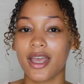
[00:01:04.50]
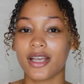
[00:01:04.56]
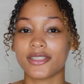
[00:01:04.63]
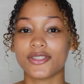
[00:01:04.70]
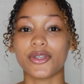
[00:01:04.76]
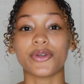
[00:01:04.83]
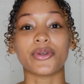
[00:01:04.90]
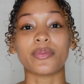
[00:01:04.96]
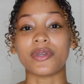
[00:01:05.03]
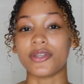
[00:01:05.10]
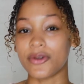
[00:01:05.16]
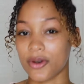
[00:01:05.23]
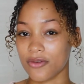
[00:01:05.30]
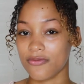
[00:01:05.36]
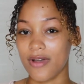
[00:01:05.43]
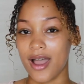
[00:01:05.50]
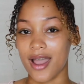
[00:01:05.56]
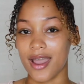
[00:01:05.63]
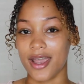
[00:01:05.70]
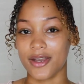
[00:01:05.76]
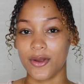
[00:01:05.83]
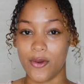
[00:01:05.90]
so you'll be
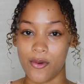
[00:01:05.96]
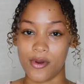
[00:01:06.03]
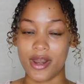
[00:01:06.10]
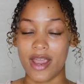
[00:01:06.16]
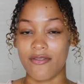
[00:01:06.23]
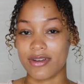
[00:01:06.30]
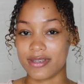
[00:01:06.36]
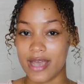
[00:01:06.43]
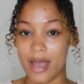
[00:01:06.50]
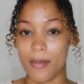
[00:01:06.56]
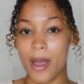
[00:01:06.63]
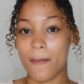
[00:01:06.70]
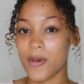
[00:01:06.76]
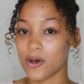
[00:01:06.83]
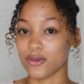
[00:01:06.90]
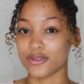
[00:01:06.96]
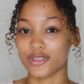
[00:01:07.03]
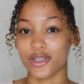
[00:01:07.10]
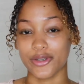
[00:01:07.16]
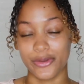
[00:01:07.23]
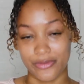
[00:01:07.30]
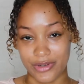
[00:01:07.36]
notified on every time I post
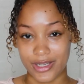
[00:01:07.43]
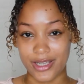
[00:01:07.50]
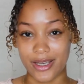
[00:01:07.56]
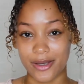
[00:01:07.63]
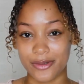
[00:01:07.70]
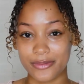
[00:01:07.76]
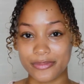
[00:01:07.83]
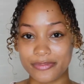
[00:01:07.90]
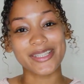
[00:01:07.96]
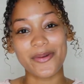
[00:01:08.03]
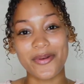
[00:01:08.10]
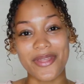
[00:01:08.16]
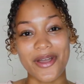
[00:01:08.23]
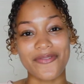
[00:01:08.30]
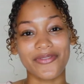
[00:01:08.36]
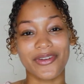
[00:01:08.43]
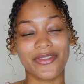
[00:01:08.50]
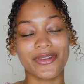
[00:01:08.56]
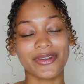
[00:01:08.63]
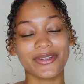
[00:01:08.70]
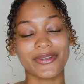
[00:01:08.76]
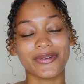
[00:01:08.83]
a new video. So without
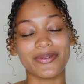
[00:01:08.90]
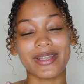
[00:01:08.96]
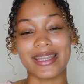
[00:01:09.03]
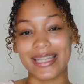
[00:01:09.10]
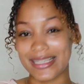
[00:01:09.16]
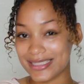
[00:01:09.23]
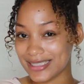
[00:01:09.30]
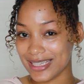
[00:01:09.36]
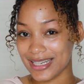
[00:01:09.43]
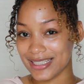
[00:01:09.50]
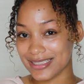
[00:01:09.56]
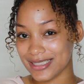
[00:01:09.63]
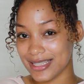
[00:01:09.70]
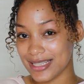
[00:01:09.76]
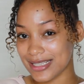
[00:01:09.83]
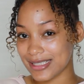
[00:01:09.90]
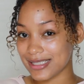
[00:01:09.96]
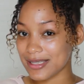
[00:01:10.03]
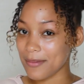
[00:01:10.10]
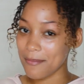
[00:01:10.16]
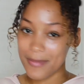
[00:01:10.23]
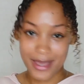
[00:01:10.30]
further ado, let's get into
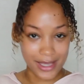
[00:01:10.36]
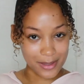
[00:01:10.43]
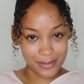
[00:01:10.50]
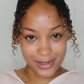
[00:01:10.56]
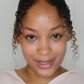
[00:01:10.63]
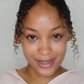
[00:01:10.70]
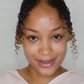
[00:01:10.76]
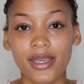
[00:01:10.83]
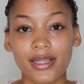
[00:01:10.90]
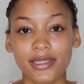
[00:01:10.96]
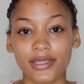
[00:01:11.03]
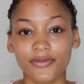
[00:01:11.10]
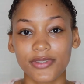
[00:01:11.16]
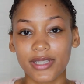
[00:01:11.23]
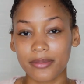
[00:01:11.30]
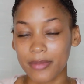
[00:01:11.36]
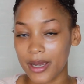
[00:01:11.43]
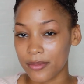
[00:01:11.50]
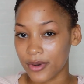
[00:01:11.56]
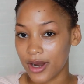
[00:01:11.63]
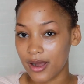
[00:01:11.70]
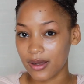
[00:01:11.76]
this makeup look. To fill in my
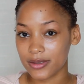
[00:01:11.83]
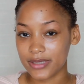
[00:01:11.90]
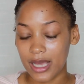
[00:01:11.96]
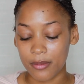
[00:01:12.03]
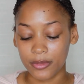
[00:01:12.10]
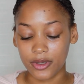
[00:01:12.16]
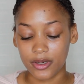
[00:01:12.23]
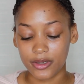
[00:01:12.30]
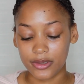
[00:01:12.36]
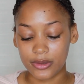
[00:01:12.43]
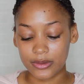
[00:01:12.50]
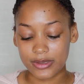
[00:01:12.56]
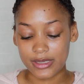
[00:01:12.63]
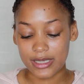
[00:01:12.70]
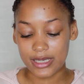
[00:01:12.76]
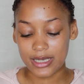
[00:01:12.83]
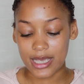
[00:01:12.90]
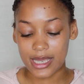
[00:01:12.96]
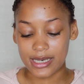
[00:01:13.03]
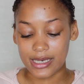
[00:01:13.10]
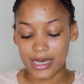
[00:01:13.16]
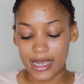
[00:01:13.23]
brows, I'm gonna use the
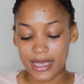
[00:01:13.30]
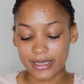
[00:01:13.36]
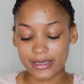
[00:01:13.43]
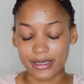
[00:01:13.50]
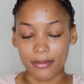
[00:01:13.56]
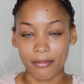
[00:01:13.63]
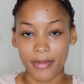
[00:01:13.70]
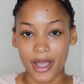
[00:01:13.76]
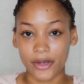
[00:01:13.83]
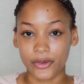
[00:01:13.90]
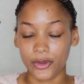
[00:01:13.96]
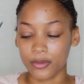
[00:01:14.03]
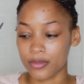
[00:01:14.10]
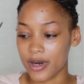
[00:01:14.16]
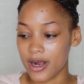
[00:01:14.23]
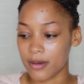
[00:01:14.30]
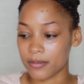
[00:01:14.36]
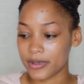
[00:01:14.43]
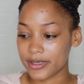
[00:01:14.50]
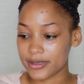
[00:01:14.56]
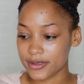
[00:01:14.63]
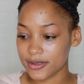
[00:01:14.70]
NYX Micro Brow
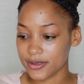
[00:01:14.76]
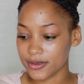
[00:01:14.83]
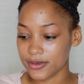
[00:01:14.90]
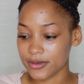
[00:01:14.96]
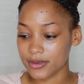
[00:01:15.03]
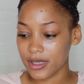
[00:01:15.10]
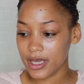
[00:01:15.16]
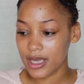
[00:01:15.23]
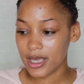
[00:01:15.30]
Pencil.